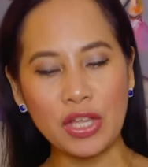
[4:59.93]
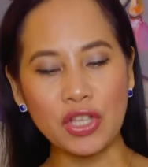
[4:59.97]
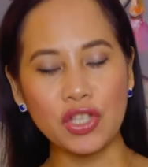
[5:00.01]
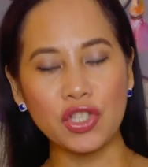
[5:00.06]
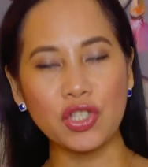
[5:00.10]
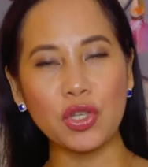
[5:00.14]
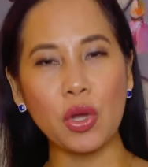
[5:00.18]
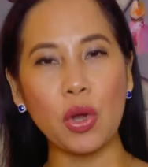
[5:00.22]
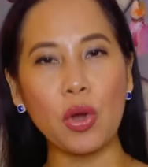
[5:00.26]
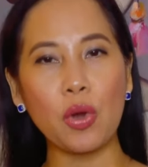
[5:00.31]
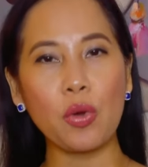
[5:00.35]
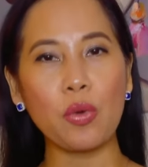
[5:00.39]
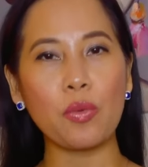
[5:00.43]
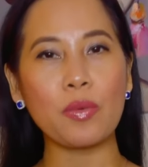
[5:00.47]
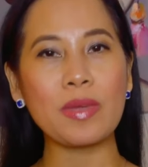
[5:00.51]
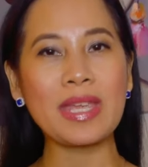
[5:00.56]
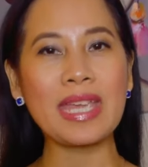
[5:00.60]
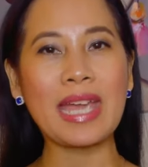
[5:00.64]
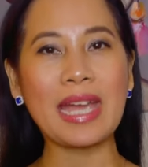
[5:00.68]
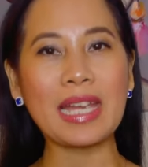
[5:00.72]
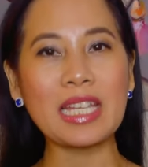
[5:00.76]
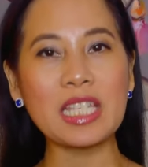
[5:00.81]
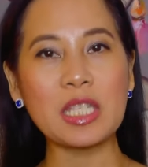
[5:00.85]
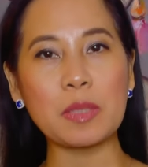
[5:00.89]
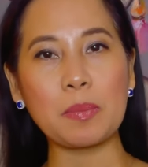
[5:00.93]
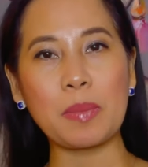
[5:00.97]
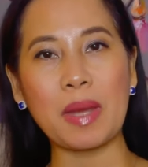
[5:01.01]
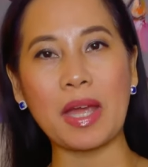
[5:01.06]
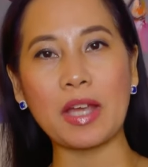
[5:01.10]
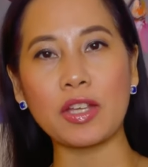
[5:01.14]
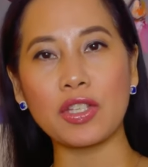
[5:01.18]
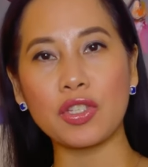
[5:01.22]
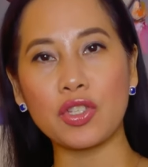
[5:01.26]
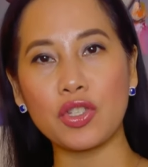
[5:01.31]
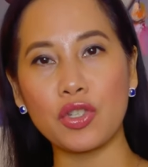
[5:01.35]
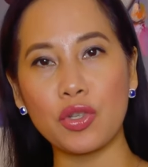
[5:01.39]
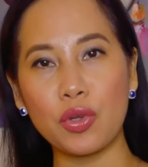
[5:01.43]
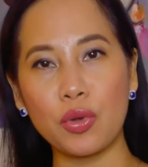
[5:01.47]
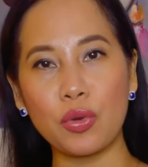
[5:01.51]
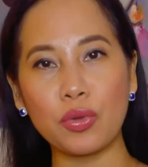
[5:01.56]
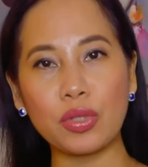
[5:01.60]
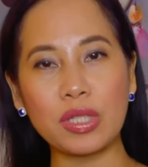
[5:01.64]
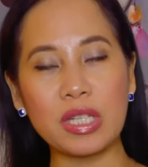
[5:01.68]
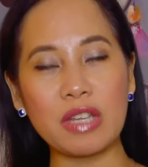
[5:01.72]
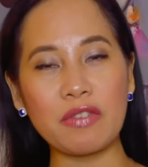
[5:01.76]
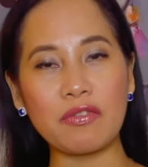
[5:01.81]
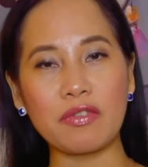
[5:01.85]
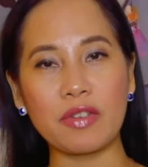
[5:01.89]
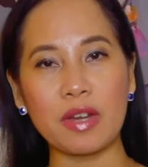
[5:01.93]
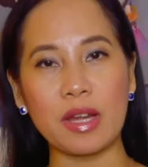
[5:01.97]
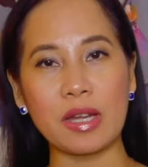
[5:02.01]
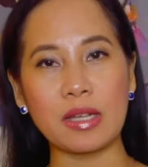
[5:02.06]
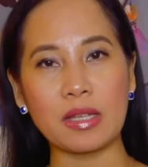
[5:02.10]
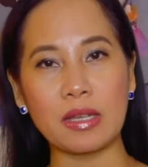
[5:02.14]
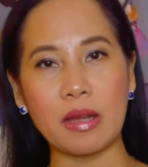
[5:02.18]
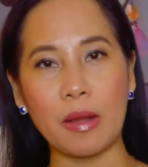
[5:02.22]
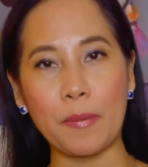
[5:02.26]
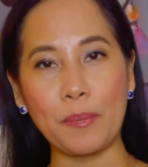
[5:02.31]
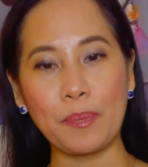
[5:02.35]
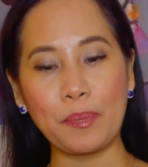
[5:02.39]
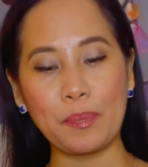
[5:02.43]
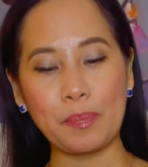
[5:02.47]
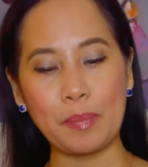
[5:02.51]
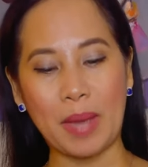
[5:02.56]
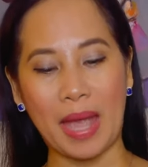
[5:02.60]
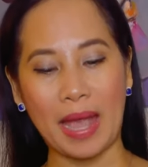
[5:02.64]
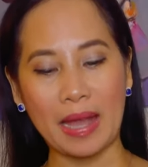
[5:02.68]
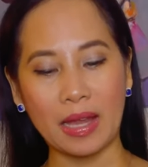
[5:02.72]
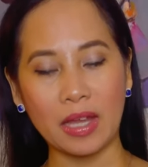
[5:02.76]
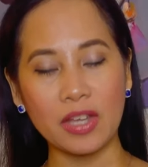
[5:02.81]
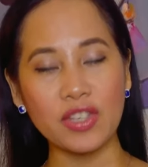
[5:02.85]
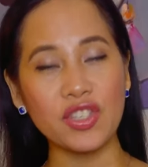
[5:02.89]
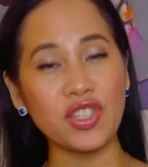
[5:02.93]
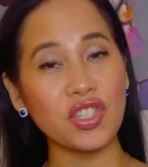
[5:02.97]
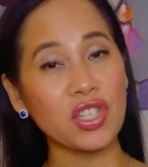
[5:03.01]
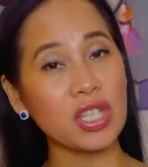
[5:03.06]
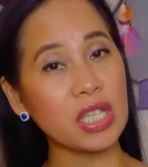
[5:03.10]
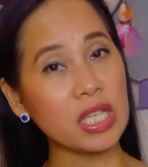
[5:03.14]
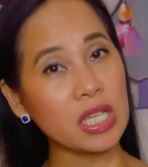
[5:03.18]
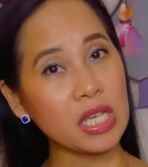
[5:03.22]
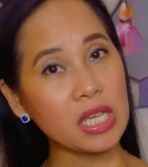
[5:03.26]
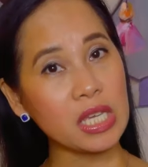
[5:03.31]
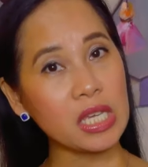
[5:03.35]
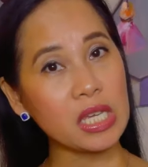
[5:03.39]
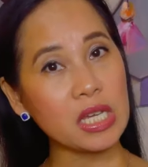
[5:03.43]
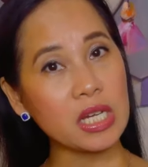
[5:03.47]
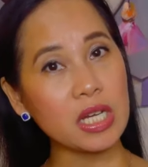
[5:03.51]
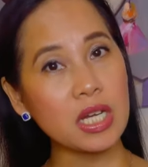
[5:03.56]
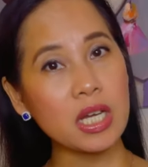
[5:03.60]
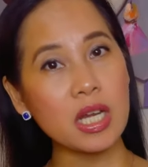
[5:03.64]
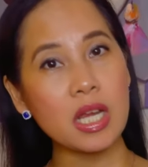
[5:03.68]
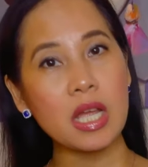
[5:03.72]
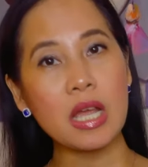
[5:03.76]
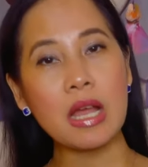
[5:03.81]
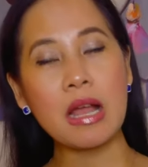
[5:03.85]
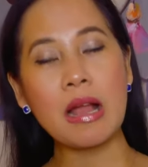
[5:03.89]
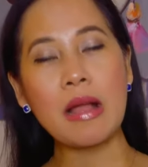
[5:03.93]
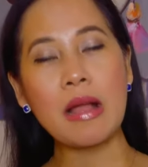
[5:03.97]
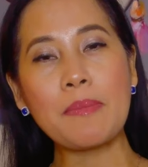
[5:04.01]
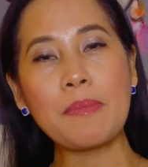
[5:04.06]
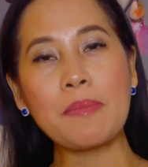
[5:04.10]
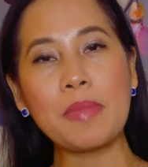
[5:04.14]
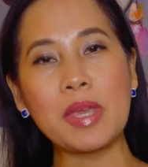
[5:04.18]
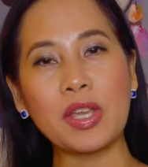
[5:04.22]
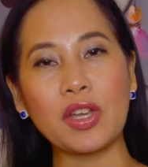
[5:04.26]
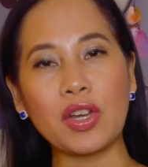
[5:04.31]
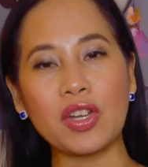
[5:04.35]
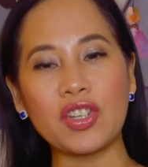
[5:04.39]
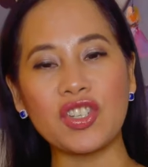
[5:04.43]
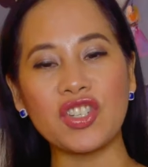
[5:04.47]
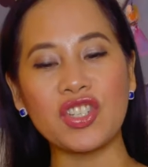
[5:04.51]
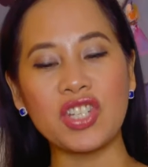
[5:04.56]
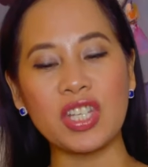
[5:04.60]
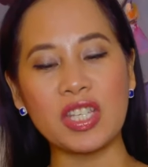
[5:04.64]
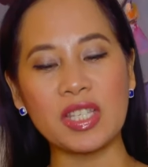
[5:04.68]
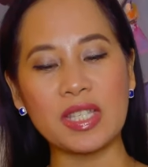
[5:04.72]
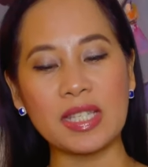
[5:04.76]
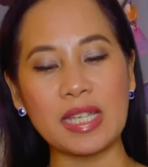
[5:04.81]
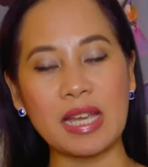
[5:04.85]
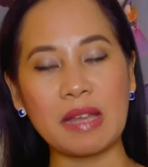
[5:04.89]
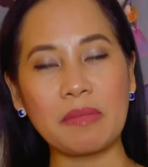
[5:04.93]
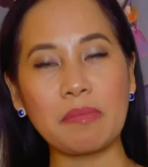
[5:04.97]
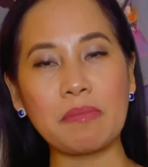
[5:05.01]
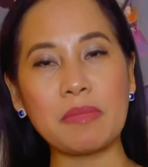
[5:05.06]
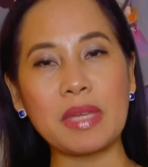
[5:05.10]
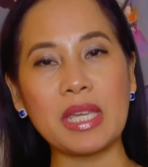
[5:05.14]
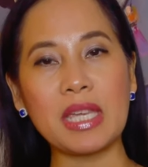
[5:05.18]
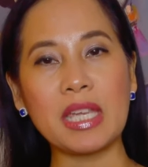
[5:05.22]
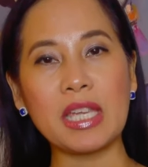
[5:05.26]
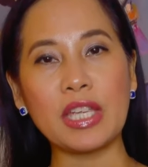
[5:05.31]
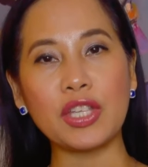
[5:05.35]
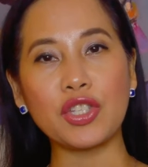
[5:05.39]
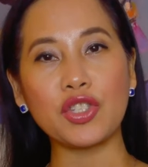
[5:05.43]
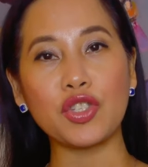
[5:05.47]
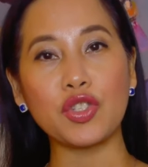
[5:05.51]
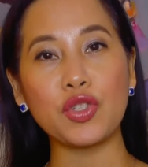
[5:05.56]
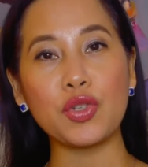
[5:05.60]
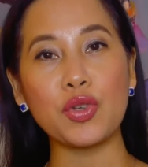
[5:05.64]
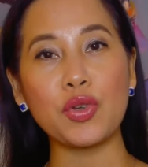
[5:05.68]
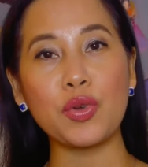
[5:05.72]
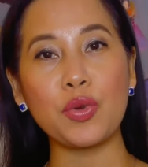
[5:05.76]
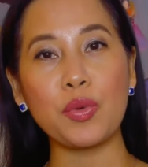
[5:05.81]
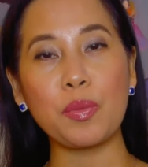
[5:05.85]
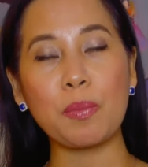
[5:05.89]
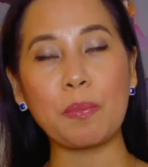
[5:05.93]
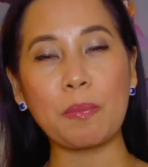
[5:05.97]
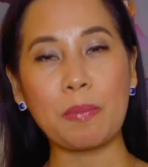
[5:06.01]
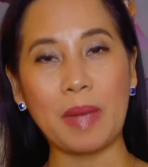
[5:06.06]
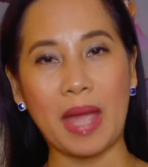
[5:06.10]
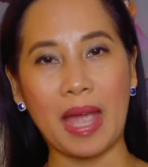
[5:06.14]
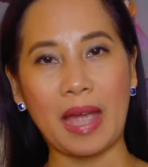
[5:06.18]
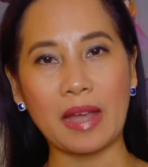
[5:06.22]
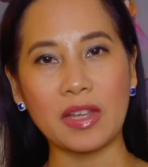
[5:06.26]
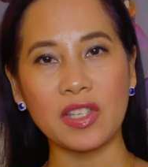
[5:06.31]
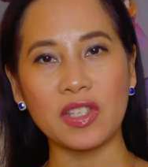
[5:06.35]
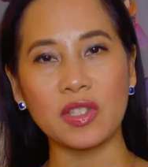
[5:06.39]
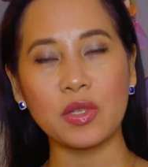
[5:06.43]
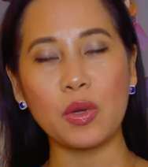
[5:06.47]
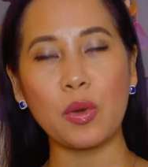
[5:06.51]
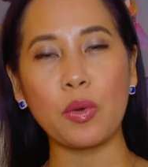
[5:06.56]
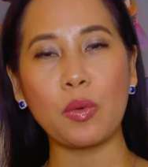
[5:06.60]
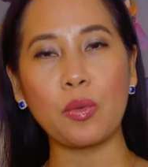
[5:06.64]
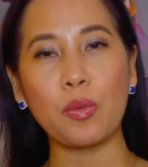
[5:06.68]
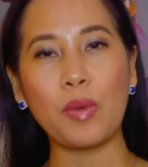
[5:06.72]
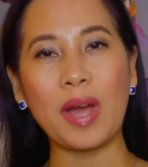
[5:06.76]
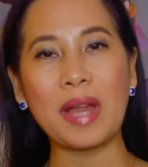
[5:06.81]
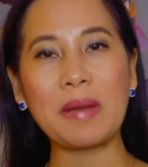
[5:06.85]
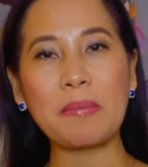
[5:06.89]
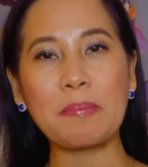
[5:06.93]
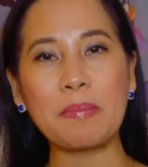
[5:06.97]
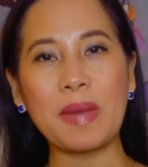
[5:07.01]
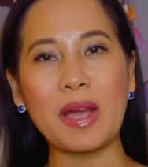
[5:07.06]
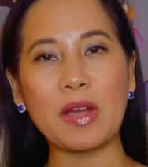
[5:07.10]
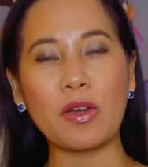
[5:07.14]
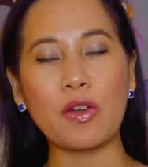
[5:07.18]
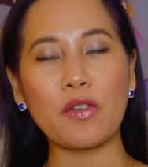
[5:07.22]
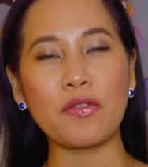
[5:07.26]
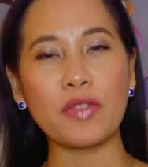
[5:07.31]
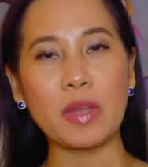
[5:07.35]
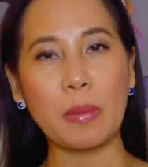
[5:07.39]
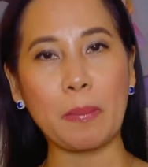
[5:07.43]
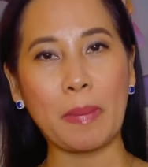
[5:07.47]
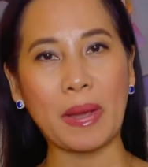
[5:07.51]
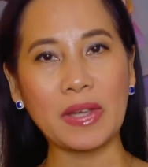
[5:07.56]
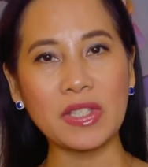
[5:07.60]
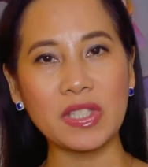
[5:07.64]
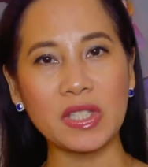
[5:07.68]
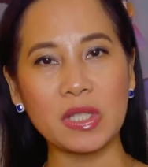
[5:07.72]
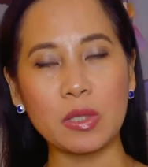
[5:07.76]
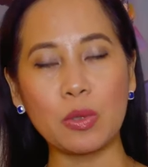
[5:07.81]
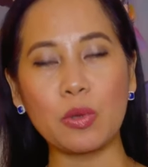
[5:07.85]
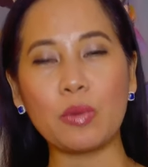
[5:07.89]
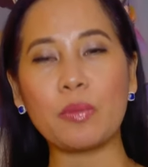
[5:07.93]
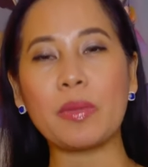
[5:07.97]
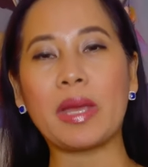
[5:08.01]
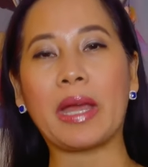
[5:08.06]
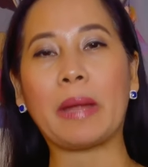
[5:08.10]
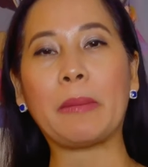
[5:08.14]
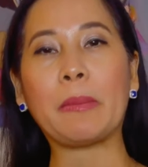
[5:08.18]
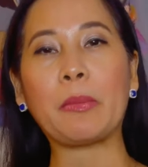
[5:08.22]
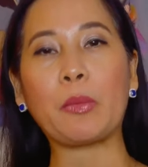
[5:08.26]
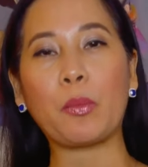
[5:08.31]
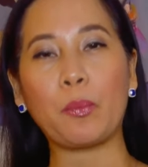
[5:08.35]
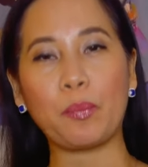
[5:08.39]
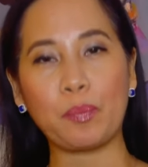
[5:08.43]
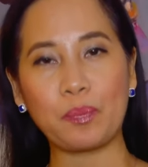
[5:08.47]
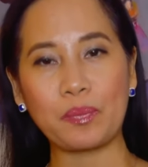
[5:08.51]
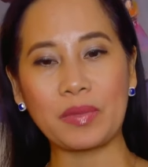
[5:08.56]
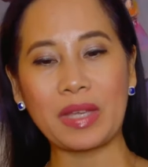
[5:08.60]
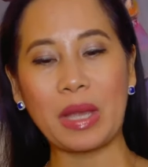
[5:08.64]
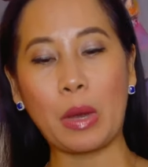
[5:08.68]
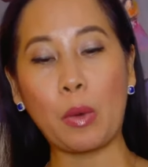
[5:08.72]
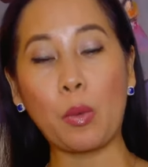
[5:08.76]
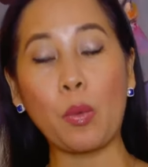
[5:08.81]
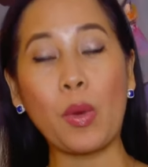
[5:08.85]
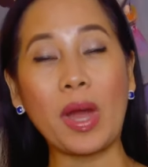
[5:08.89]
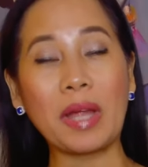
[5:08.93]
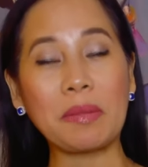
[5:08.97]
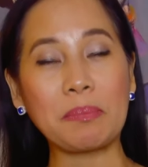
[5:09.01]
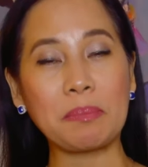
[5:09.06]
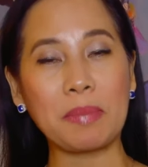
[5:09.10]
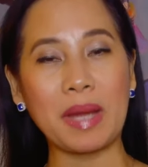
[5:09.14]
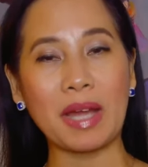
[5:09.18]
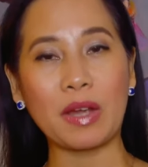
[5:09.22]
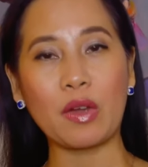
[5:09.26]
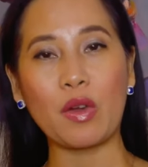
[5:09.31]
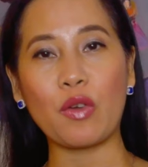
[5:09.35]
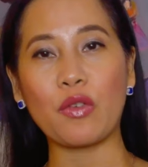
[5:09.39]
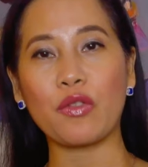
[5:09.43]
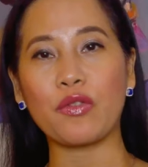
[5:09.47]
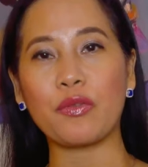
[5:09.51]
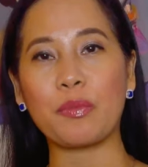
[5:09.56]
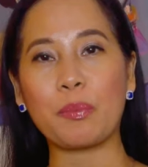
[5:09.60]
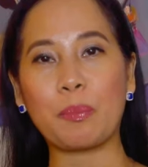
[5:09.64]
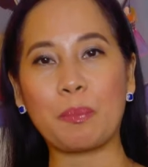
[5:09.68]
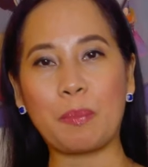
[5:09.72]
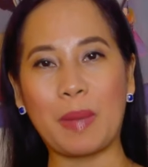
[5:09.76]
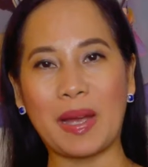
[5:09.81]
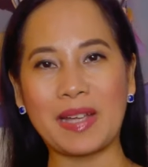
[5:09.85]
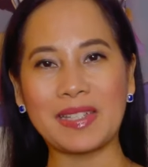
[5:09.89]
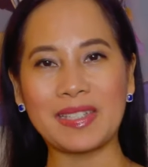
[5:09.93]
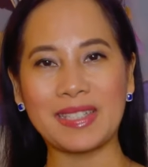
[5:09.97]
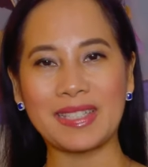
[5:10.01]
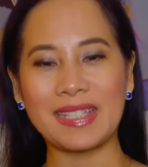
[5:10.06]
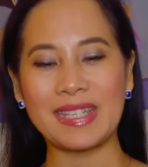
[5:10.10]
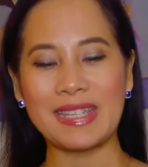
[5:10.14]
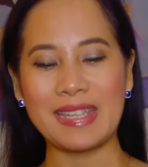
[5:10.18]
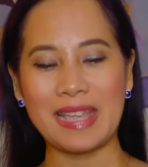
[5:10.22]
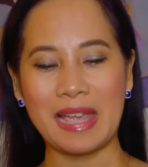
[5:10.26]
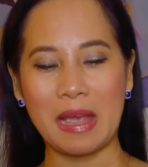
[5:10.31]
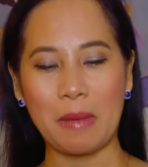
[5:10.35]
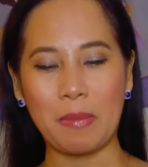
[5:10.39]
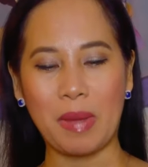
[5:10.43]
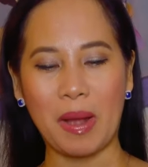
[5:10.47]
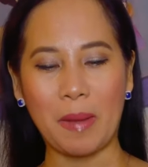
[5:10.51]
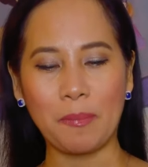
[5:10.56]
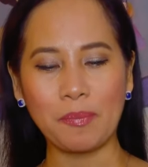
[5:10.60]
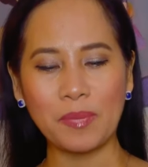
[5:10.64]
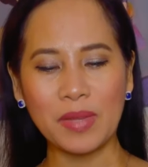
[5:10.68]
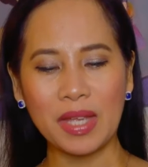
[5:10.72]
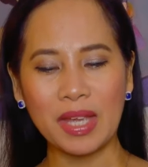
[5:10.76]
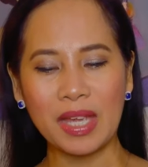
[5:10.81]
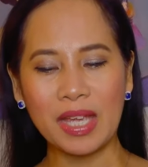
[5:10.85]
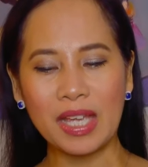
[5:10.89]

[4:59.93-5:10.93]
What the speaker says: So we expect two different packaging here because she sent me two packs. So one pack of the Pasti Ube and one pack of Pasti Yema.